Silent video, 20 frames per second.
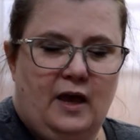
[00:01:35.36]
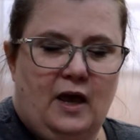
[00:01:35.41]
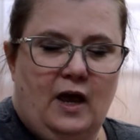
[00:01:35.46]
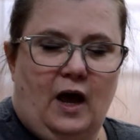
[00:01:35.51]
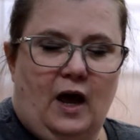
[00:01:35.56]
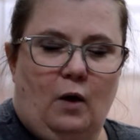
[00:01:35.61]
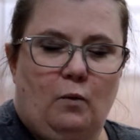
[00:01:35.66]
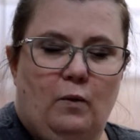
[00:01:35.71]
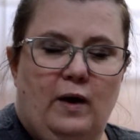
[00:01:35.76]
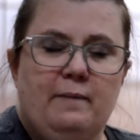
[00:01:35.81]

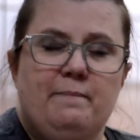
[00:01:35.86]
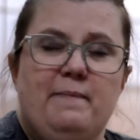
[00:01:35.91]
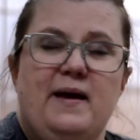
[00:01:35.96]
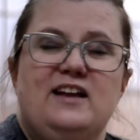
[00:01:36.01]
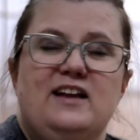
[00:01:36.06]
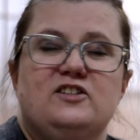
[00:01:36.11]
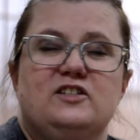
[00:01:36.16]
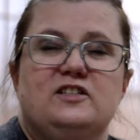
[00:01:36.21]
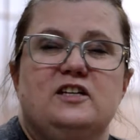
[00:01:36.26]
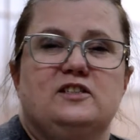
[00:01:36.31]
A
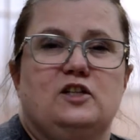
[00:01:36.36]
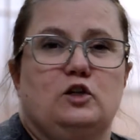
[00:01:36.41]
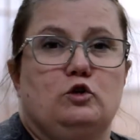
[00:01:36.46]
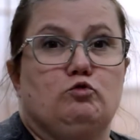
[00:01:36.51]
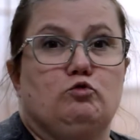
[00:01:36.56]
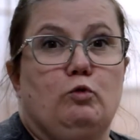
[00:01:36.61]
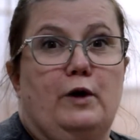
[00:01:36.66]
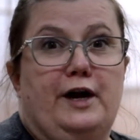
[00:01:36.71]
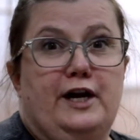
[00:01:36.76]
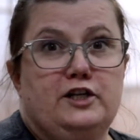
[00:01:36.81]
webpage that does a
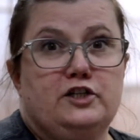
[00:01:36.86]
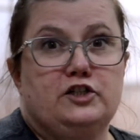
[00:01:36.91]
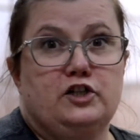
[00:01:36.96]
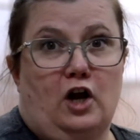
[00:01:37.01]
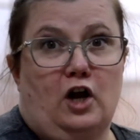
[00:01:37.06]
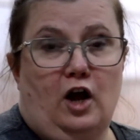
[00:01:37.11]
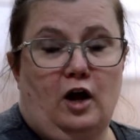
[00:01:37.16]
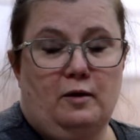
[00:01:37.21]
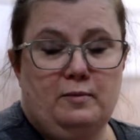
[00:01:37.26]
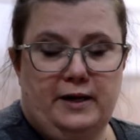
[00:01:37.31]
great
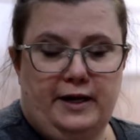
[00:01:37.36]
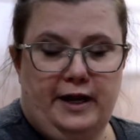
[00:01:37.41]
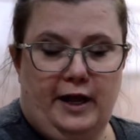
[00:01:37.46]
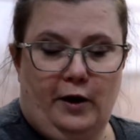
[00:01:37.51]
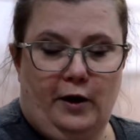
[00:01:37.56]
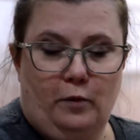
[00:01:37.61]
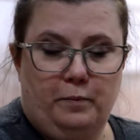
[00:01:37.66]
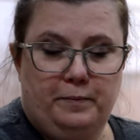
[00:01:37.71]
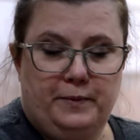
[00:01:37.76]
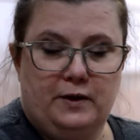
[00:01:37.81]
job at
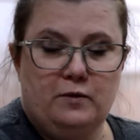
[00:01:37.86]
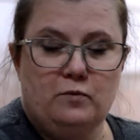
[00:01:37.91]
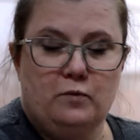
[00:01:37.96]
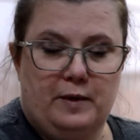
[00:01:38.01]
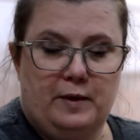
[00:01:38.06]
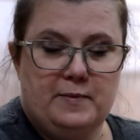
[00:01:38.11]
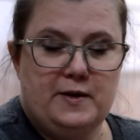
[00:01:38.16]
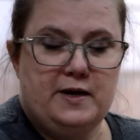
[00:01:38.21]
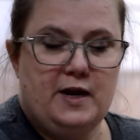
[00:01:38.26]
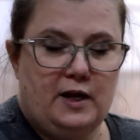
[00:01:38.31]
helping
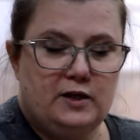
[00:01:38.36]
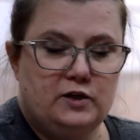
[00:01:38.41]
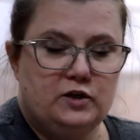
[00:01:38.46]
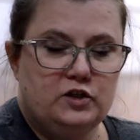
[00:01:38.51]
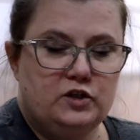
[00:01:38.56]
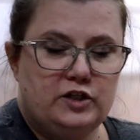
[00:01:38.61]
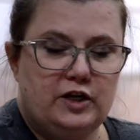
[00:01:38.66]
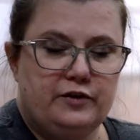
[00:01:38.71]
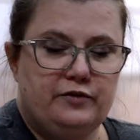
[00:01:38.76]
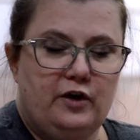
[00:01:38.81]
women
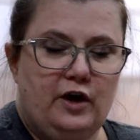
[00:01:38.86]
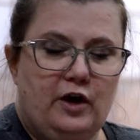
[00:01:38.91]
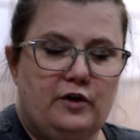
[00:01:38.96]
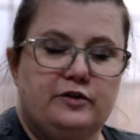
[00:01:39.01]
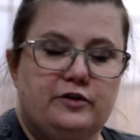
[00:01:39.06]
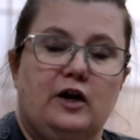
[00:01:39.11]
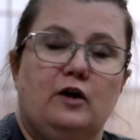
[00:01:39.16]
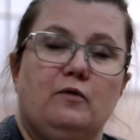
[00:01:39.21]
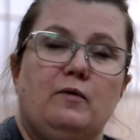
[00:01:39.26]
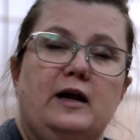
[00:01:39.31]
understand their
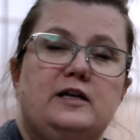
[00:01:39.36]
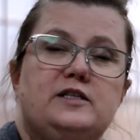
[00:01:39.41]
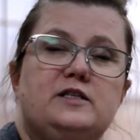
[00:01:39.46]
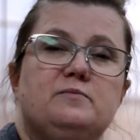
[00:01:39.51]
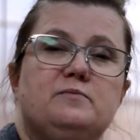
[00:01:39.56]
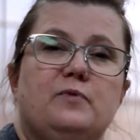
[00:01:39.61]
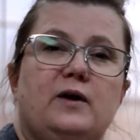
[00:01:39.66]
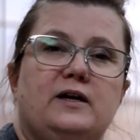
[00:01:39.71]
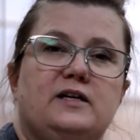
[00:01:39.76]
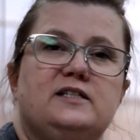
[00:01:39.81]
health care rights
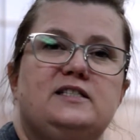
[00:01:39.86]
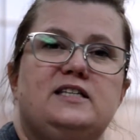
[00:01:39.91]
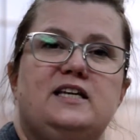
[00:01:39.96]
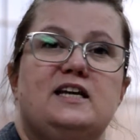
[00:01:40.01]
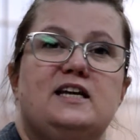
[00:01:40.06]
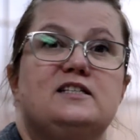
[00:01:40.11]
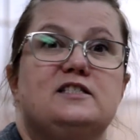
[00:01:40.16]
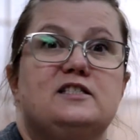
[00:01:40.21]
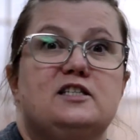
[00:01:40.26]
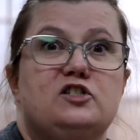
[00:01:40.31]
in pregnancy
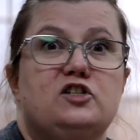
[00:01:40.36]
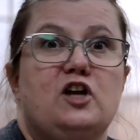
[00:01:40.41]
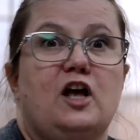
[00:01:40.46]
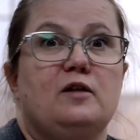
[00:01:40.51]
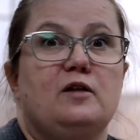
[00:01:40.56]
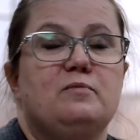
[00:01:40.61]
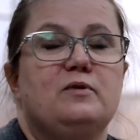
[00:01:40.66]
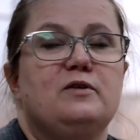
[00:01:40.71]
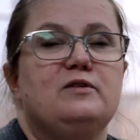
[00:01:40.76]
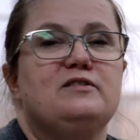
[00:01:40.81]
is the
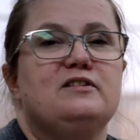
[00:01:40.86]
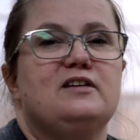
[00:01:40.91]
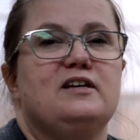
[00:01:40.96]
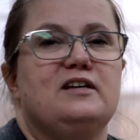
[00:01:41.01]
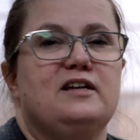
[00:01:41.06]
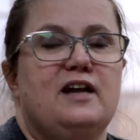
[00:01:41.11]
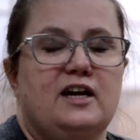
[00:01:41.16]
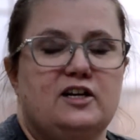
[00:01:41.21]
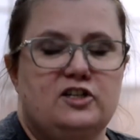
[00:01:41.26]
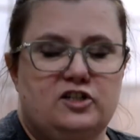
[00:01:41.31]
Childbirth
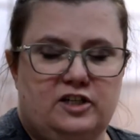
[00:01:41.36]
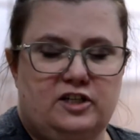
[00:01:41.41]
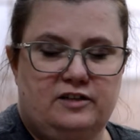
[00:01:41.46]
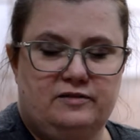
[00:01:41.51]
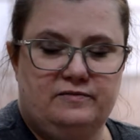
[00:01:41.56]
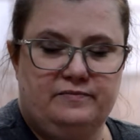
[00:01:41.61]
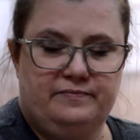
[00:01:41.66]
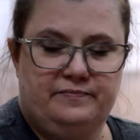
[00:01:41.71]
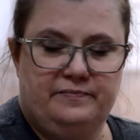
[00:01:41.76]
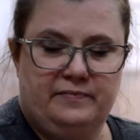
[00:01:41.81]

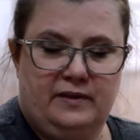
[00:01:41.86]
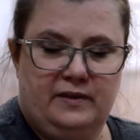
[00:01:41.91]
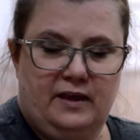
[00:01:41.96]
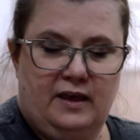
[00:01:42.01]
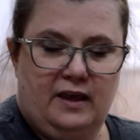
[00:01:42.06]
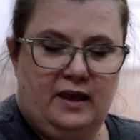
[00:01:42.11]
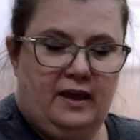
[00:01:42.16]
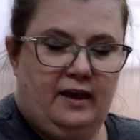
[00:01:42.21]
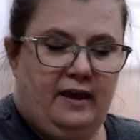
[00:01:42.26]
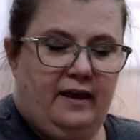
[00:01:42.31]
Connection.
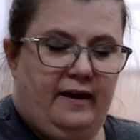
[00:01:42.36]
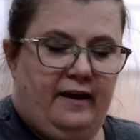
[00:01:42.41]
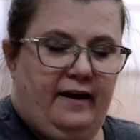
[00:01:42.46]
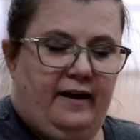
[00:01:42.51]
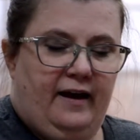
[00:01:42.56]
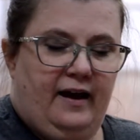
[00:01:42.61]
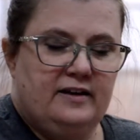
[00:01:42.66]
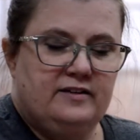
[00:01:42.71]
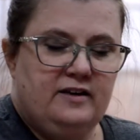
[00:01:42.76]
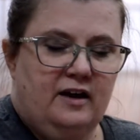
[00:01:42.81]

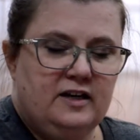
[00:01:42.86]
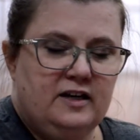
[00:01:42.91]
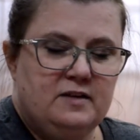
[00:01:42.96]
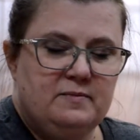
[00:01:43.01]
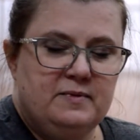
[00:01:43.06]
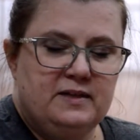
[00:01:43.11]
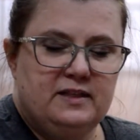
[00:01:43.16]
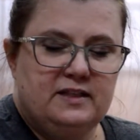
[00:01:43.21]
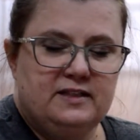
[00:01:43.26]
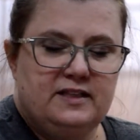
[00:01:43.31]
A
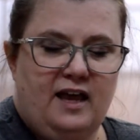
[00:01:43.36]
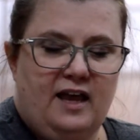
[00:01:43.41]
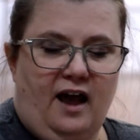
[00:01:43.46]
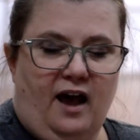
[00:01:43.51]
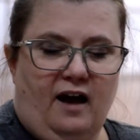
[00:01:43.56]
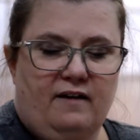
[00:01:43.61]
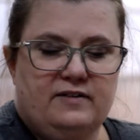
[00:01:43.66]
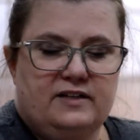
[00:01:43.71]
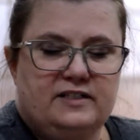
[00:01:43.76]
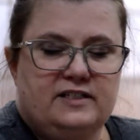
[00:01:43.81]
document that they
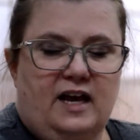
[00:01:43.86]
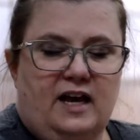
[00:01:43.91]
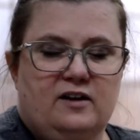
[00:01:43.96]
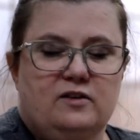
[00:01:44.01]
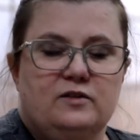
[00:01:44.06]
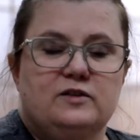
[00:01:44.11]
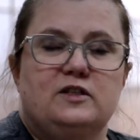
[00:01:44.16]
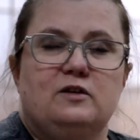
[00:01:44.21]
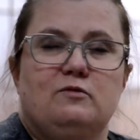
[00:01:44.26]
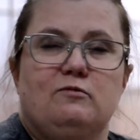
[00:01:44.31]
have
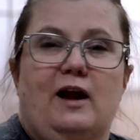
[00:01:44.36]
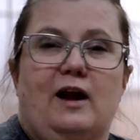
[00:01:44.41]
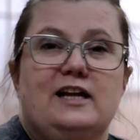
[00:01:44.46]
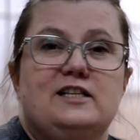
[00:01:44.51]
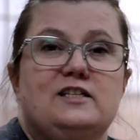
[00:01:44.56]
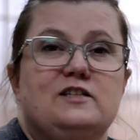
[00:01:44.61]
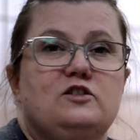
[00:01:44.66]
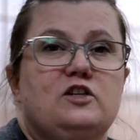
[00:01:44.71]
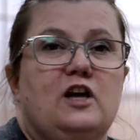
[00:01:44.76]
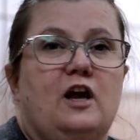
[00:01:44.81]
entitled The
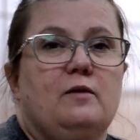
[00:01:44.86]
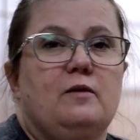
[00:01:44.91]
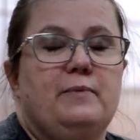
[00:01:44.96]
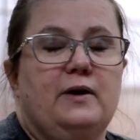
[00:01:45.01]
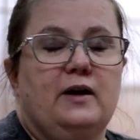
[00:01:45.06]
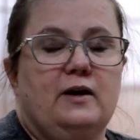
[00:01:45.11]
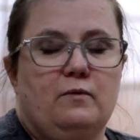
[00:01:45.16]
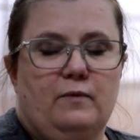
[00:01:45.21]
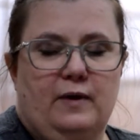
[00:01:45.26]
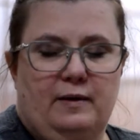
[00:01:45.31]
Rights of
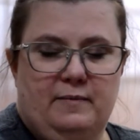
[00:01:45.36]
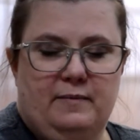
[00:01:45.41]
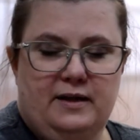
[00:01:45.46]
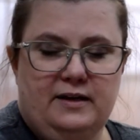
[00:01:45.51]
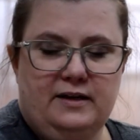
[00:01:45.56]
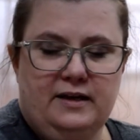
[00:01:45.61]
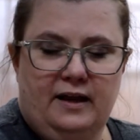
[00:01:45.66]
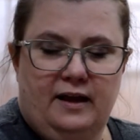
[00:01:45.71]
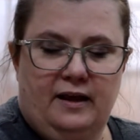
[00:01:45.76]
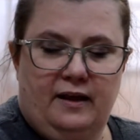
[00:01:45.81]
Childbearing
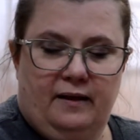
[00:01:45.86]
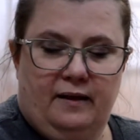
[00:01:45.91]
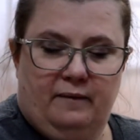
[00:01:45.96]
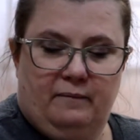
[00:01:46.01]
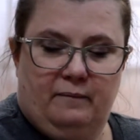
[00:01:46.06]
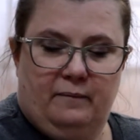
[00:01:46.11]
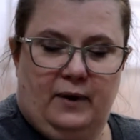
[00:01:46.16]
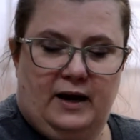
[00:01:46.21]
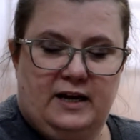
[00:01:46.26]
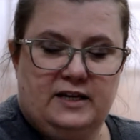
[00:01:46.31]
Women
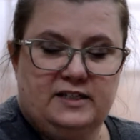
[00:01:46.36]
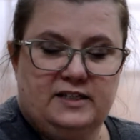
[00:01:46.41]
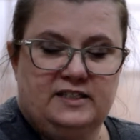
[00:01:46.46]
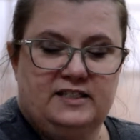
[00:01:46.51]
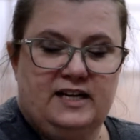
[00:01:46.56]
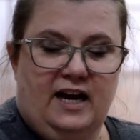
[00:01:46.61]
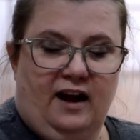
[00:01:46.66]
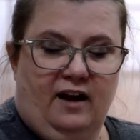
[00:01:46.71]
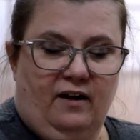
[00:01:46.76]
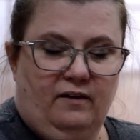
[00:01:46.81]
breaks
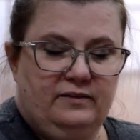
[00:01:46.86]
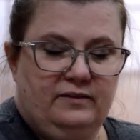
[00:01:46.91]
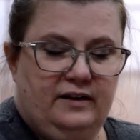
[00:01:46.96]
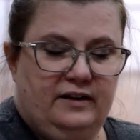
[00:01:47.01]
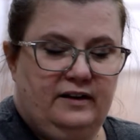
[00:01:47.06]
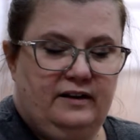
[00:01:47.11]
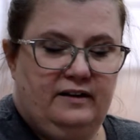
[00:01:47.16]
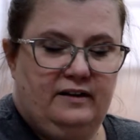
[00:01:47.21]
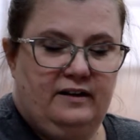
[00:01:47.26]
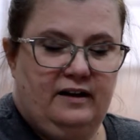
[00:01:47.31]

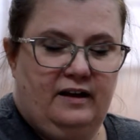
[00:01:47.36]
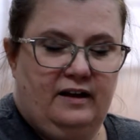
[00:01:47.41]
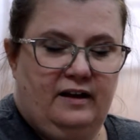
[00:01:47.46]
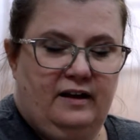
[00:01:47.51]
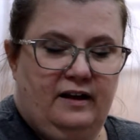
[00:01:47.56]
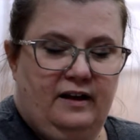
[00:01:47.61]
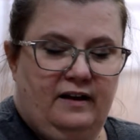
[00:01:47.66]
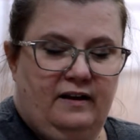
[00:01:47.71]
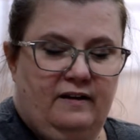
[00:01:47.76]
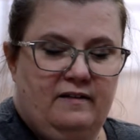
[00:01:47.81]
down
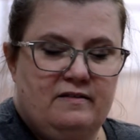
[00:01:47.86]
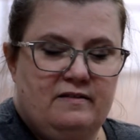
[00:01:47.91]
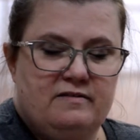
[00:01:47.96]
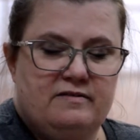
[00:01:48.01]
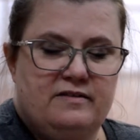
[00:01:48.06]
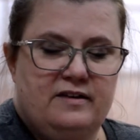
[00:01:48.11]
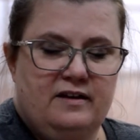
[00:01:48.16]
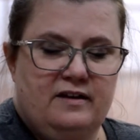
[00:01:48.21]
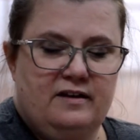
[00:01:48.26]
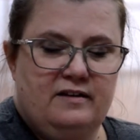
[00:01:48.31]

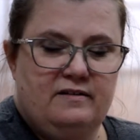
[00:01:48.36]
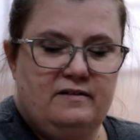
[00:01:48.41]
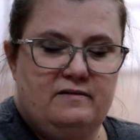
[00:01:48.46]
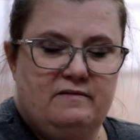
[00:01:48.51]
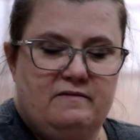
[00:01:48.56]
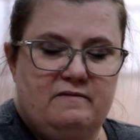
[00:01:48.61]
and